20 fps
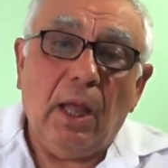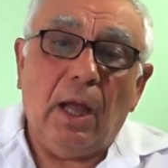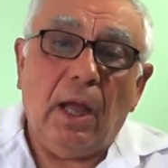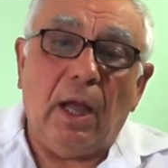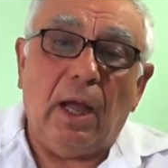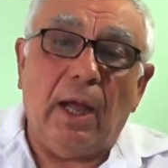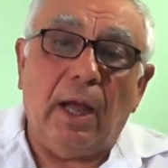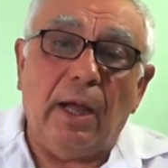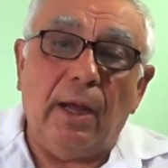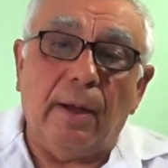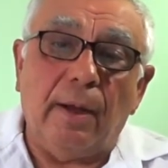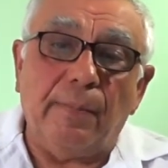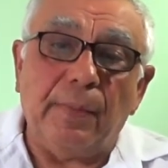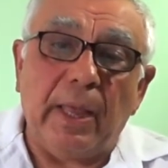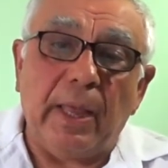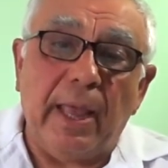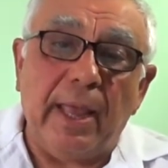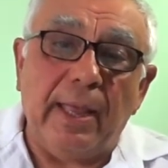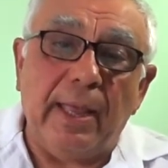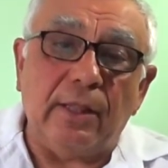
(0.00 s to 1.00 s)
Uh,
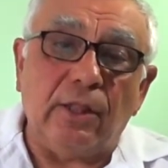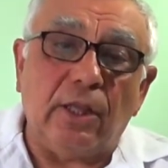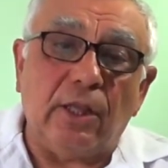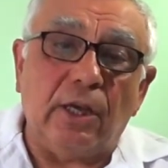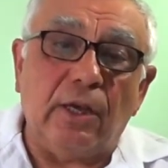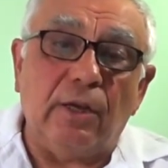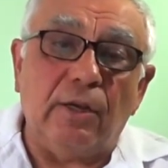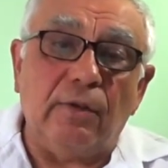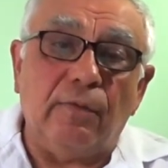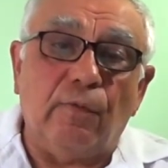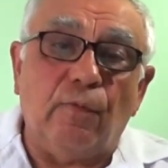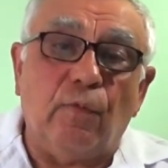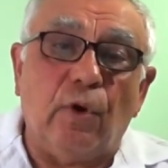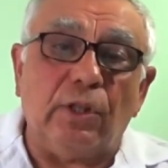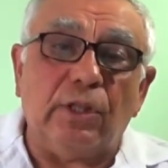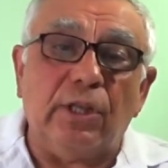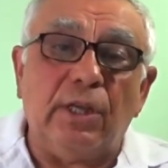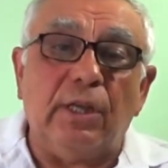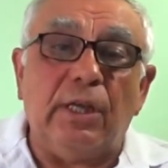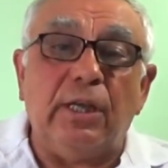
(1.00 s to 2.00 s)
and
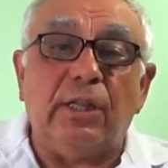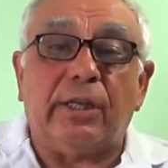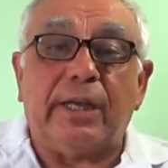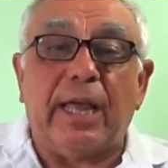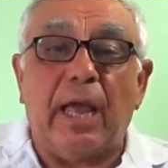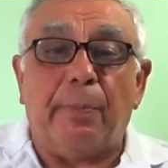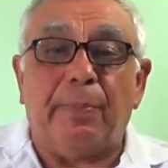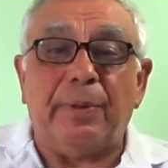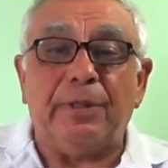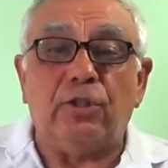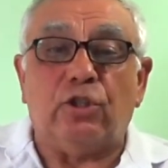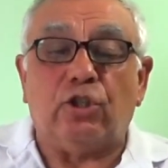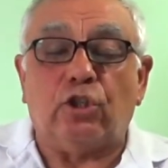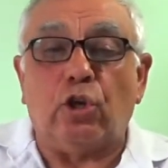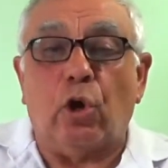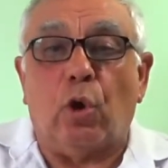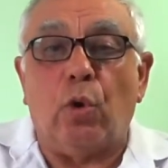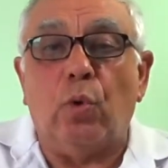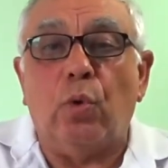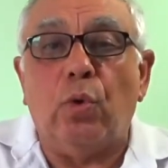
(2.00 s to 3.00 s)
what it happened
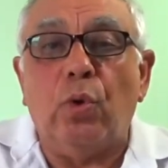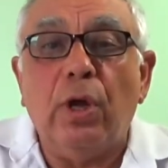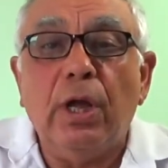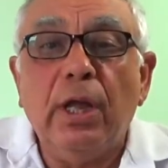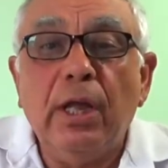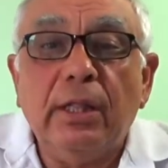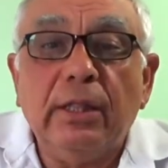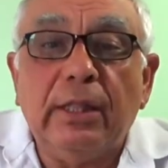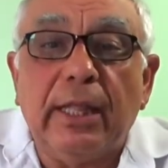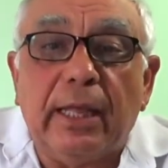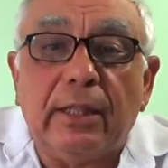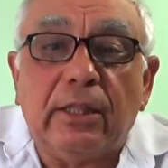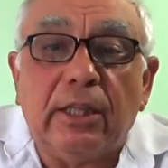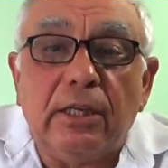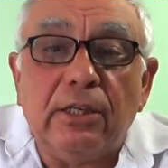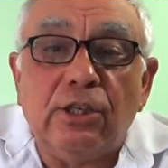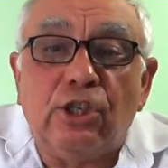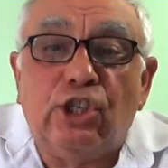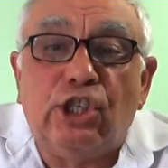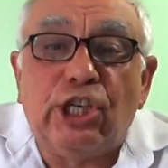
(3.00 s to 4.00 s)
so
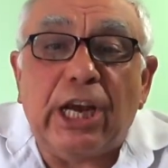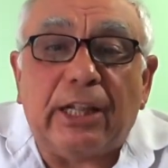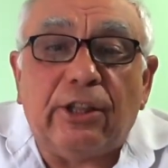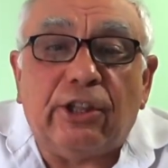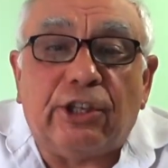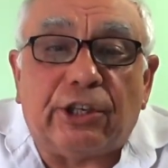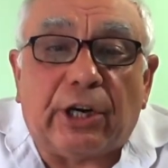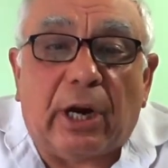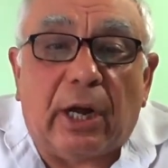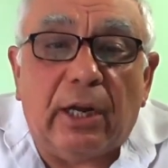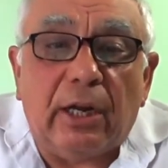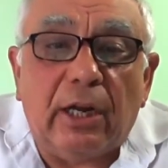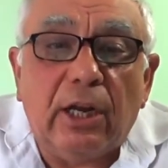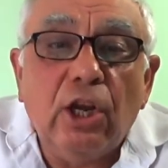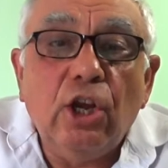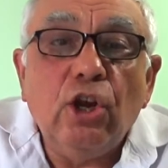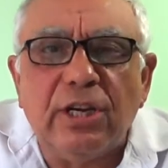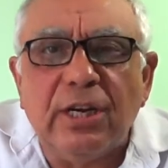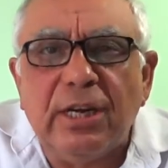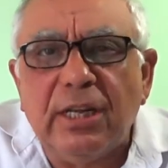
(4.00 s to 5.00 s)
that Jethro
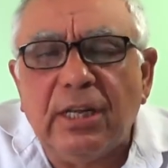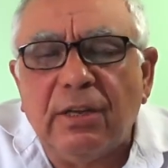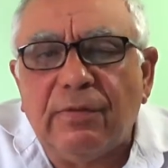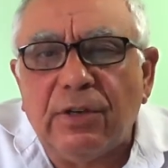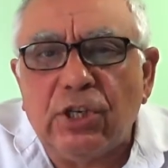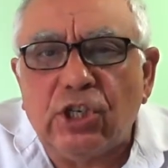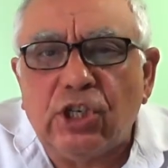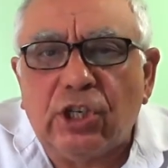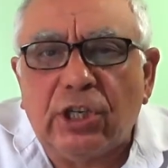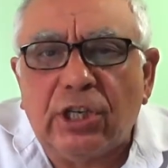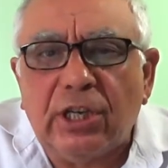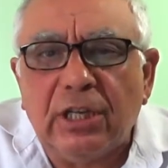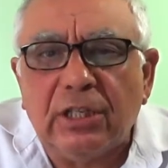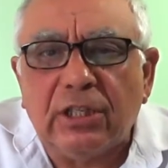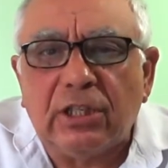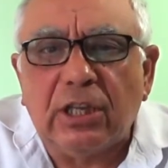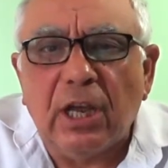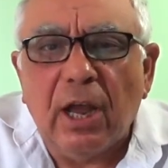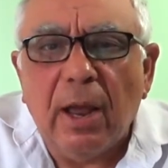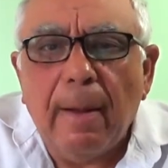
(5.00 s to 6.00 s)
relinquished
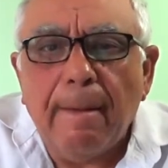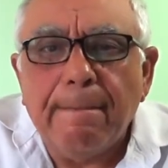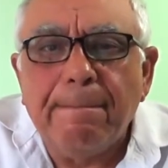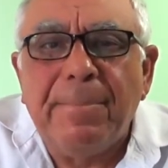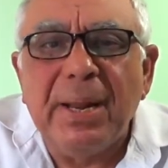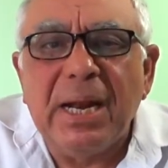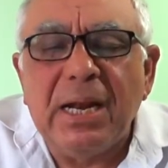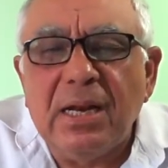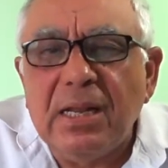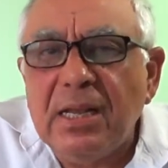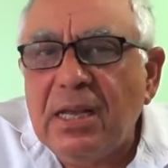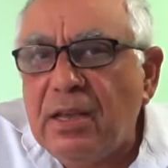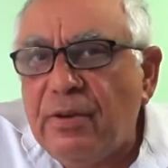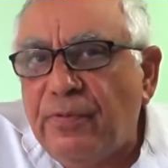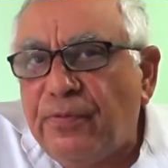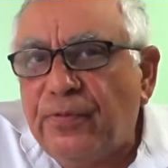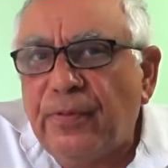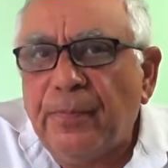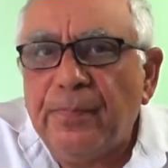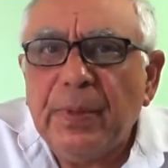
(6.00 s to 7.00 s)
his
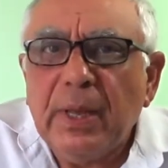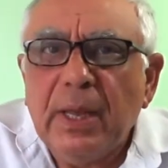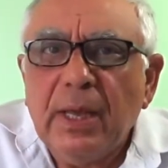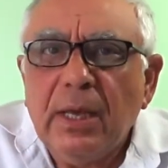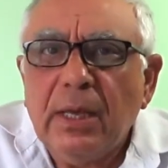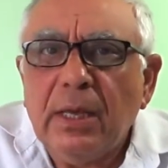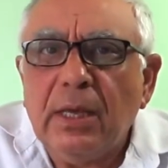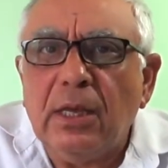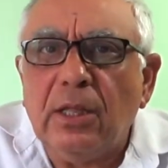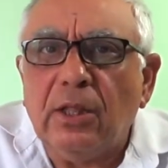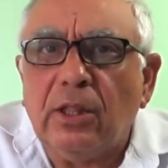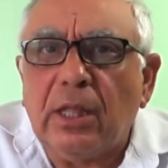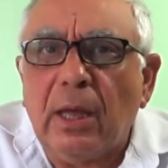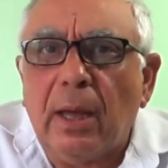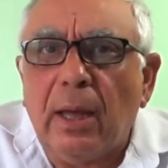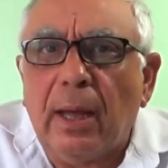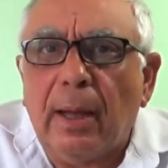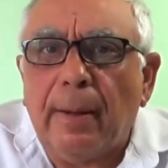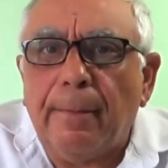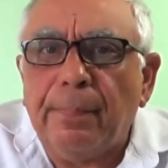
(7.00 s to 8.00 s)
belief in
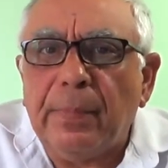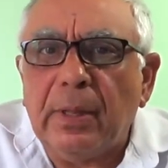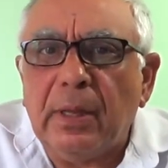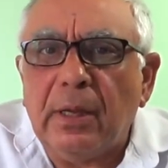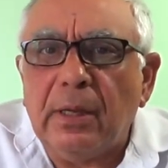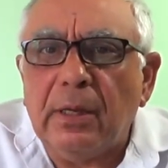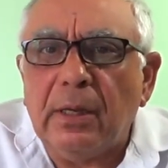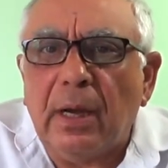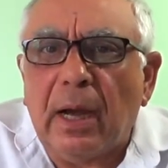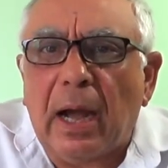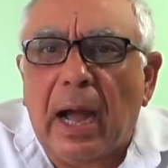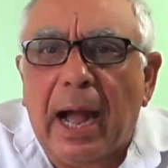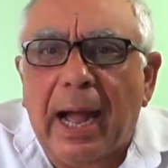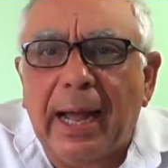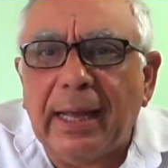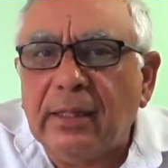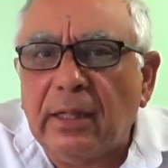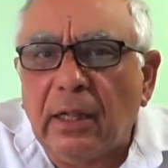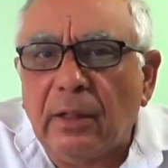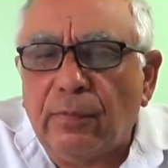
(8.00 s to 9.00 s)
the uh,
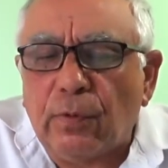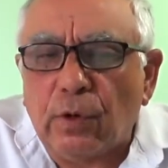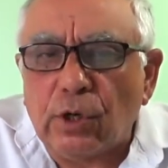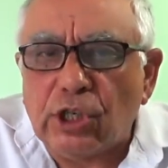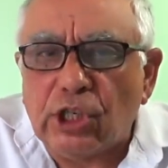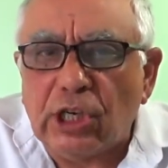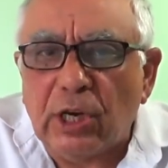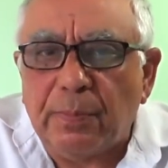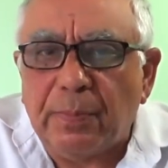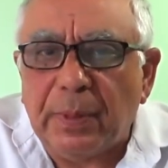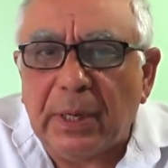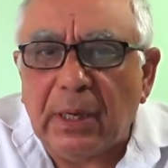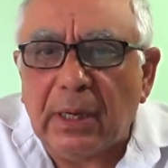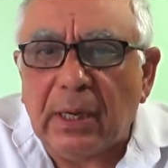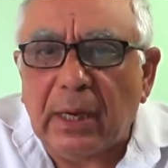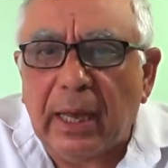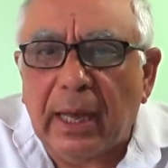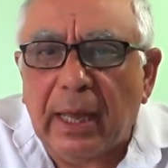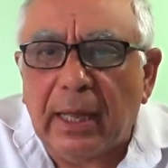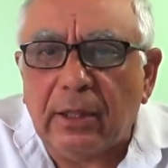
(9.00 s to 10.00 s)
idol
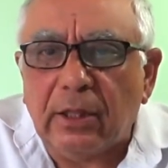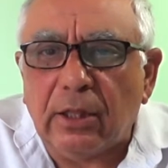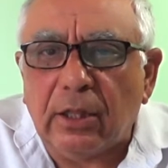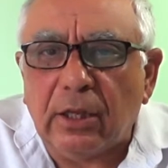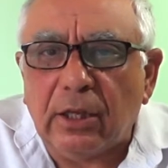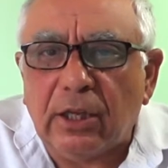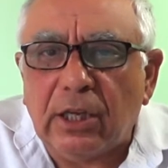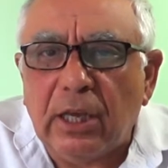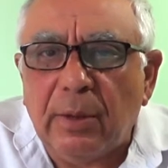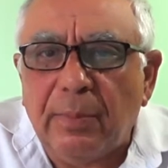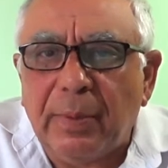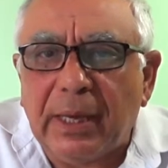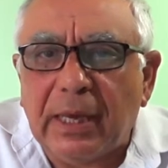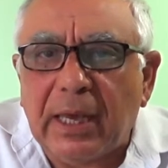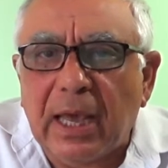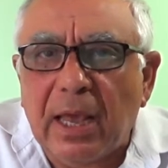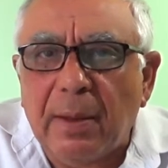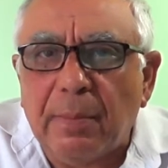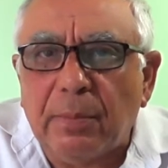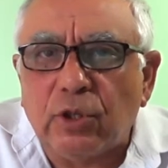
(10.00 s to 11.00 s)
worshipping and he
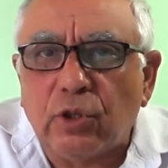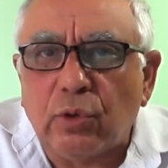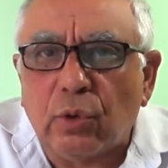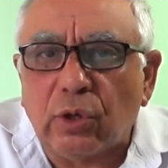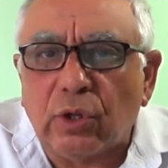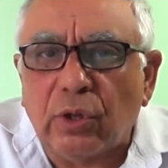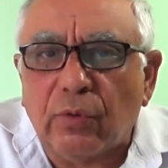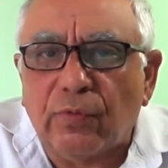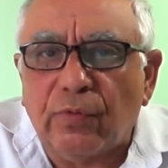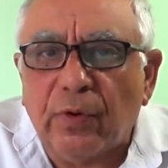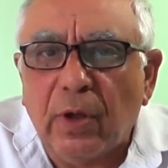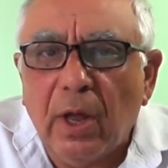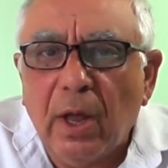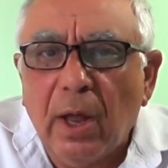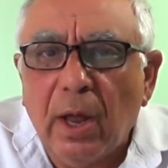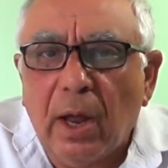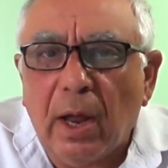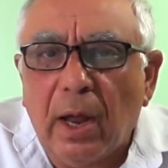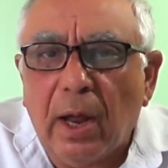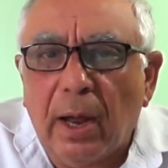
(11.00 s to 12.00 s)
became sort of
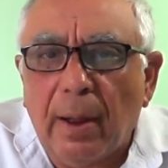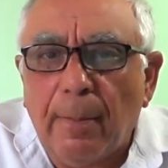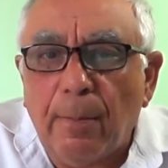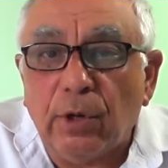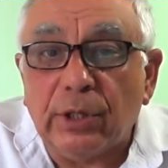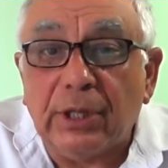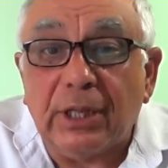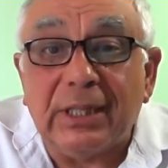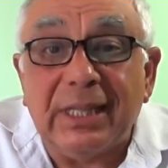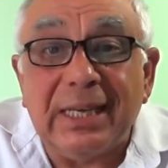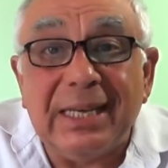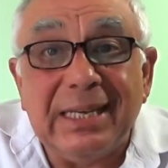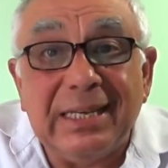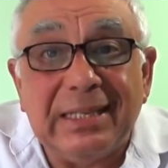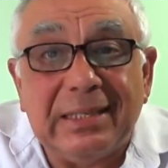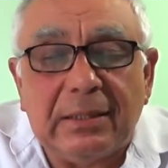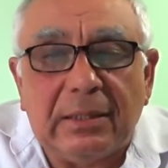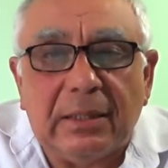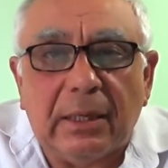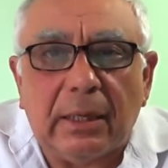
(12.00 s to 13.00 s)
uh,
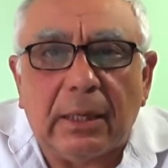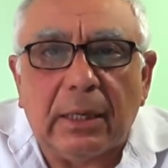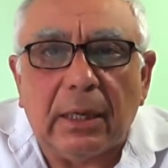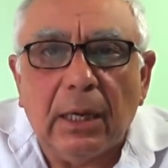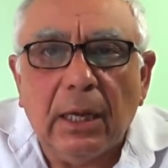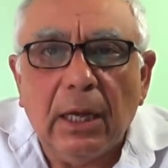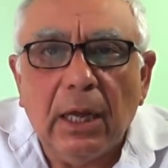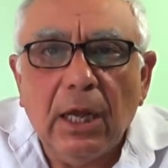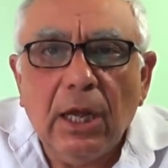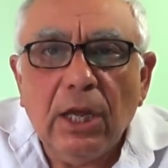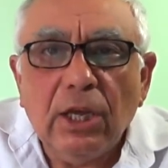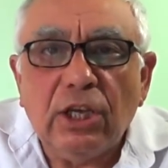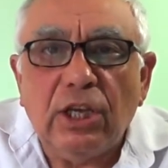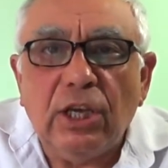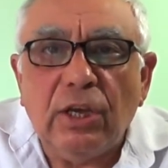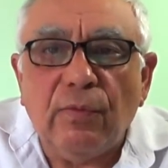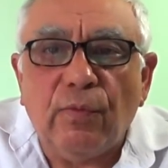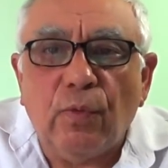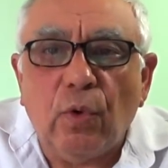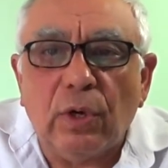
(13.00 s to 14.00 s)
monotheistic.
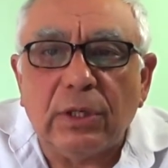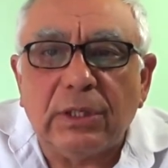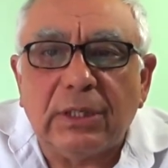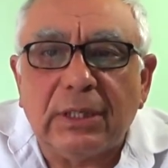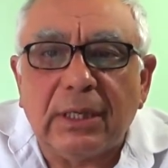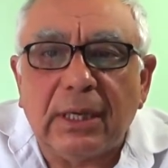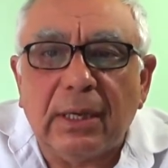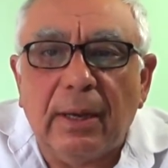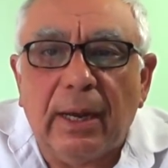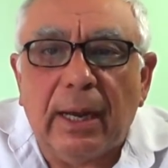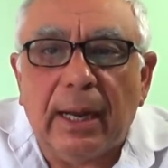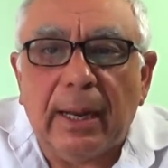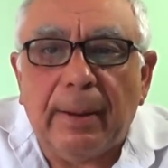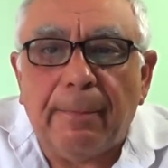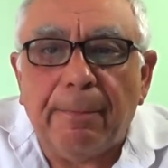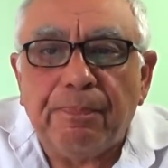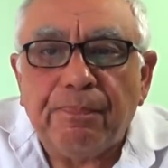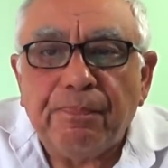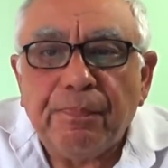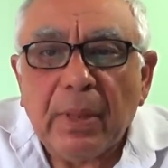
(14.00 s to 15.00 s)
He was um,